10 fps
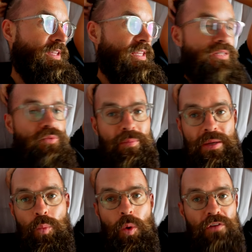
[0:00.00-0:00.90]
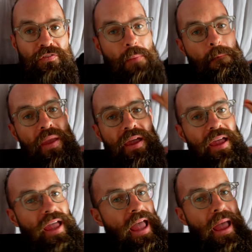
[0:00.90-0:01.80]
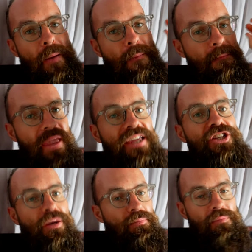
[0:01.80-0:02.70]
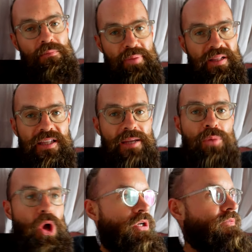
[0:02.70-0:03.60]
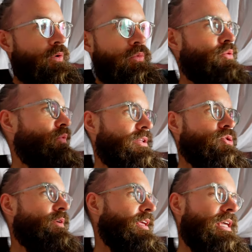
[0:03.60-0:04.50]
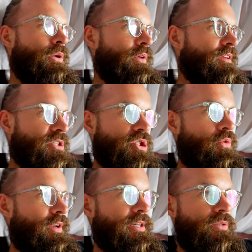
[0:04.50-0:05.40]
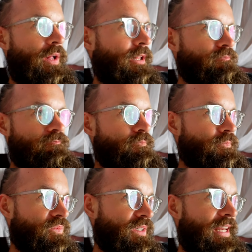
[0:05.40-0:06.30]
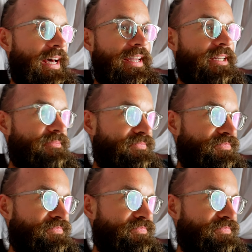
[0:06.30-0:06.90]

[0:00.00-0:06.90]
This will be one of the major building blocks for what we are doing here with Custodia as well. Like,